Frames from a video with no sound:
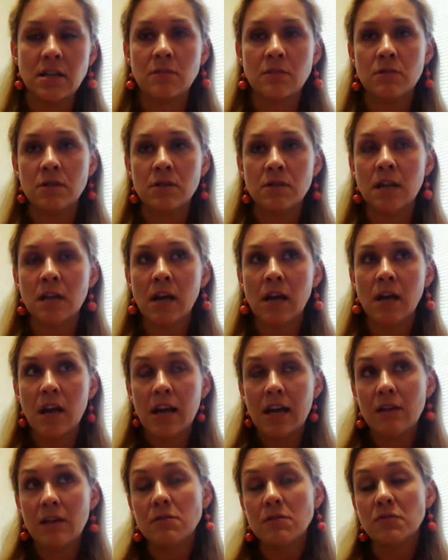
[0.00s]
he was
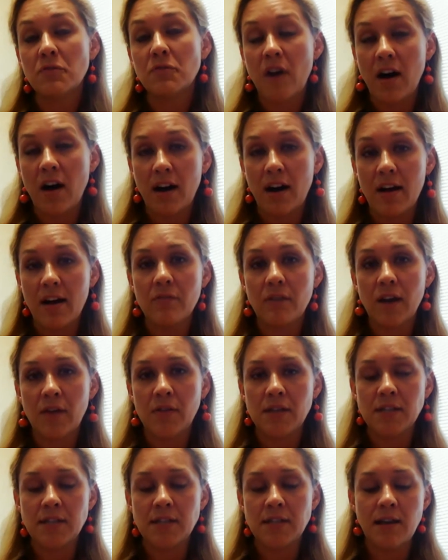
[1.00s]
he was five
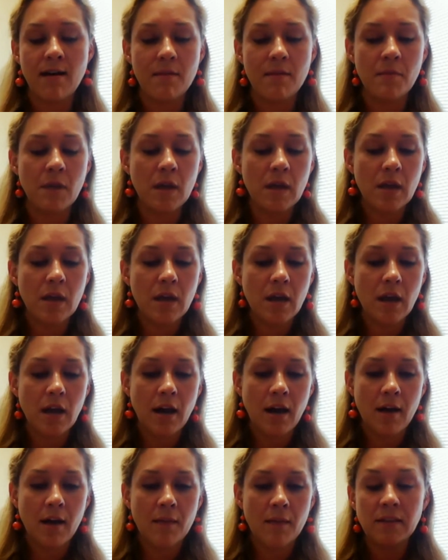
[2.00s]
at the time,
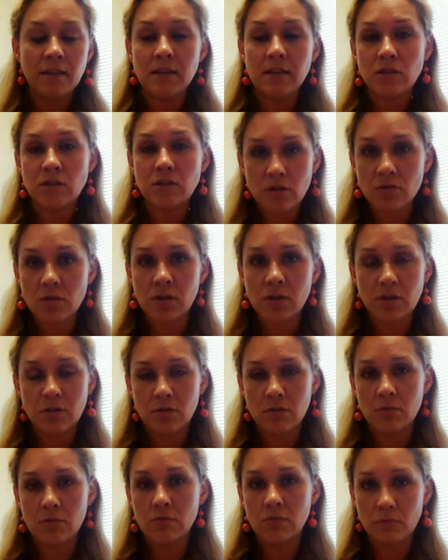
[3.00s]
um, and these children
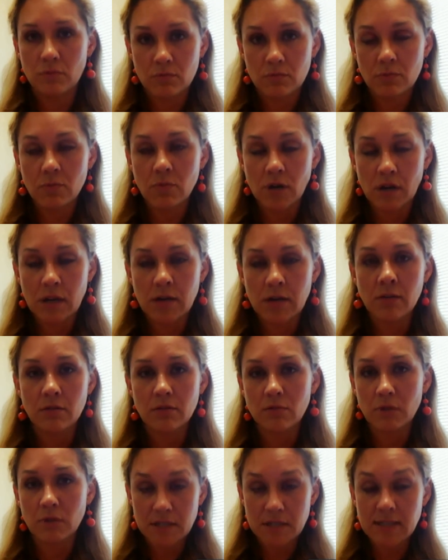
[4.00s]
who were
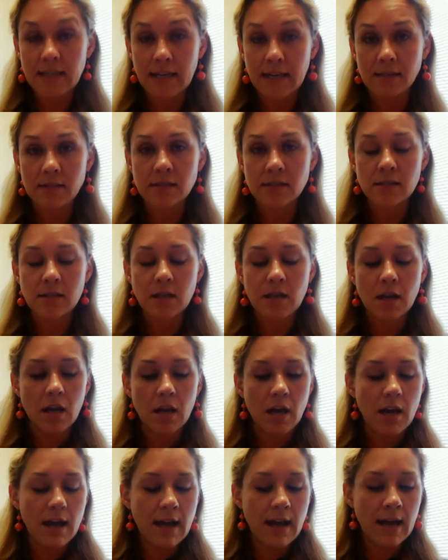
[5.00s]
killed were six,
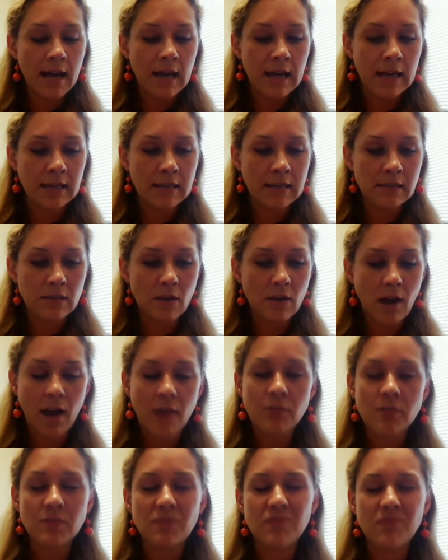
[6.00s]
and so
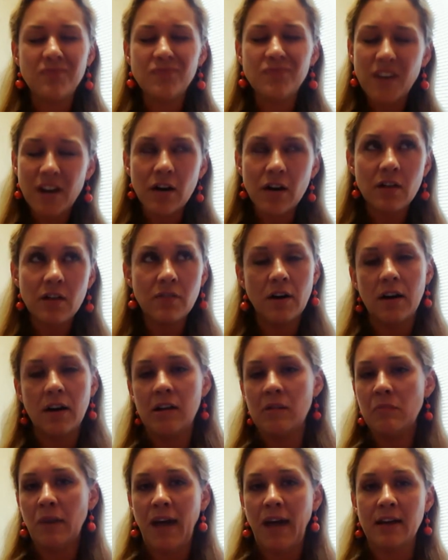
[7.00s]
I was very very
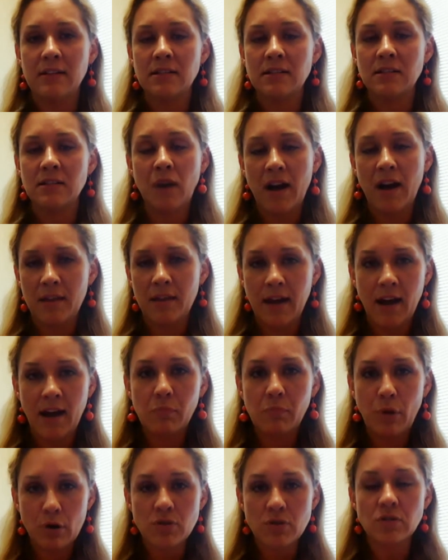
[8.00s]
impacted by
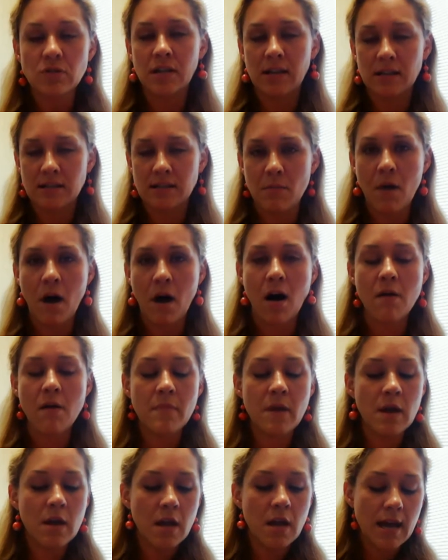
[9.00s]
that personally as a mom.